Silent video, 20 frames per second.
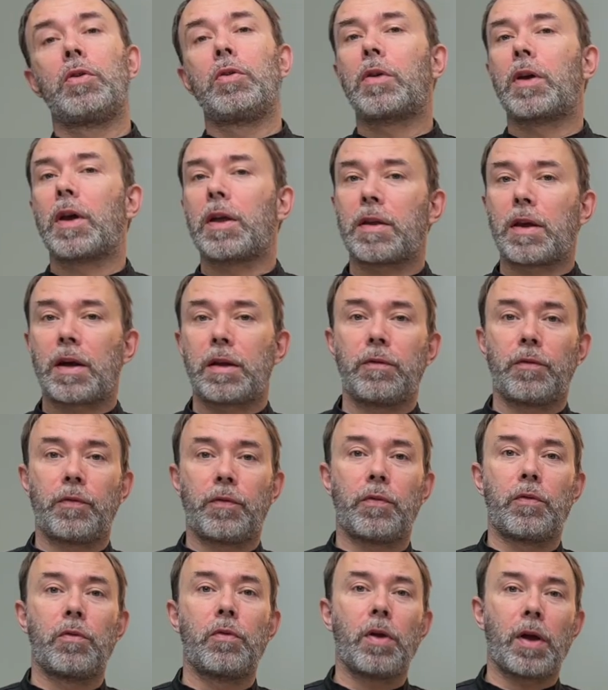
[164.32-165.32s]
can add a
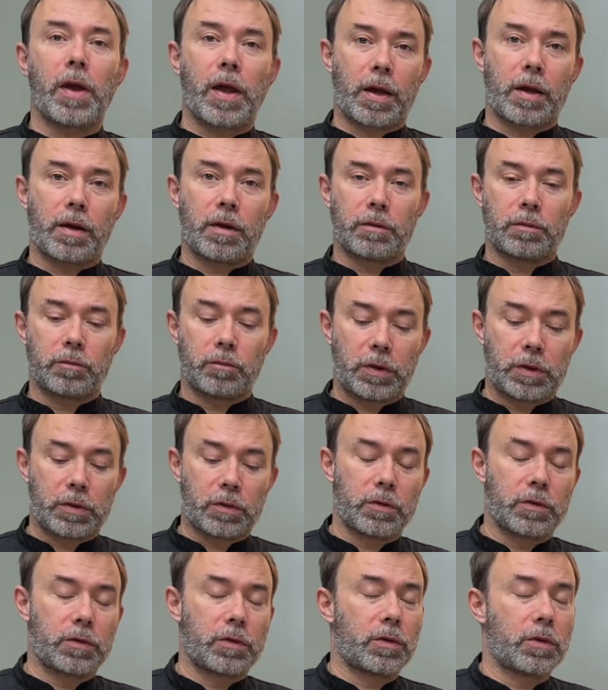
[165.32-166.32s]
full egg
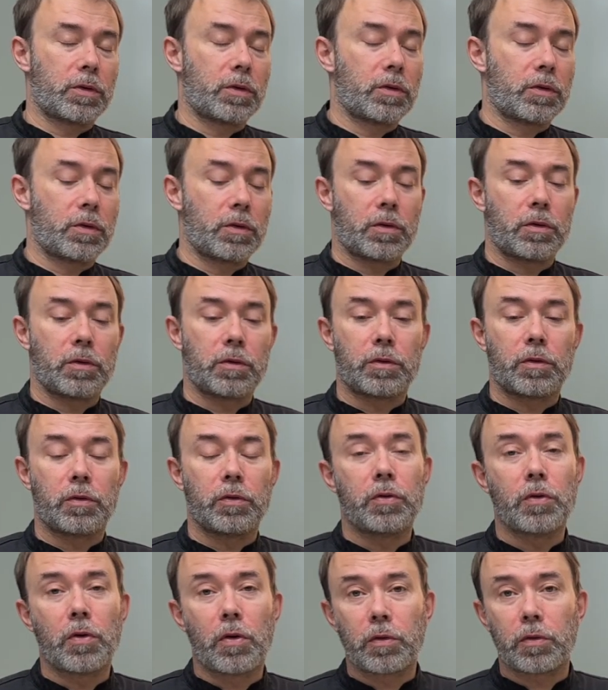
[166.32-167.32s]
because the
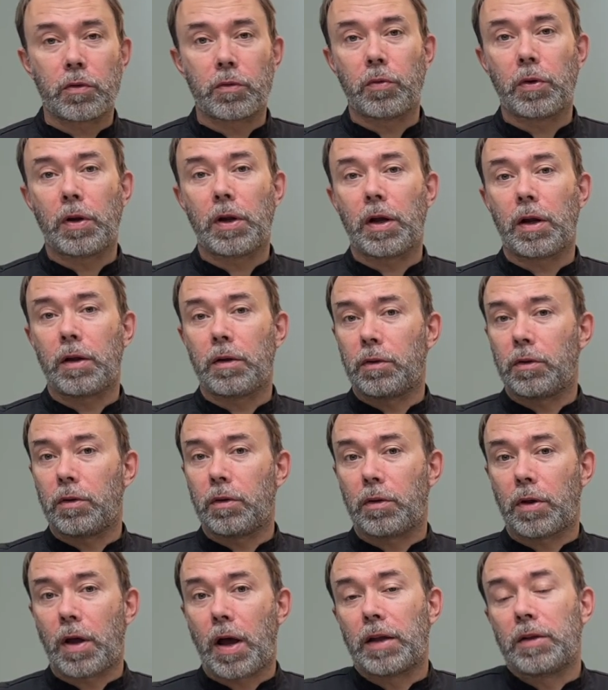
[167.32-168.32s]
yolk will
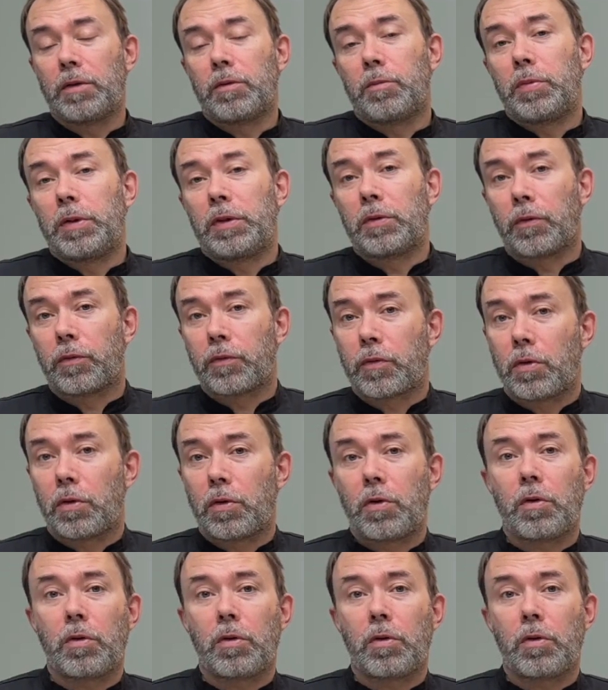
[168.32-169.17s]
add a bit of color,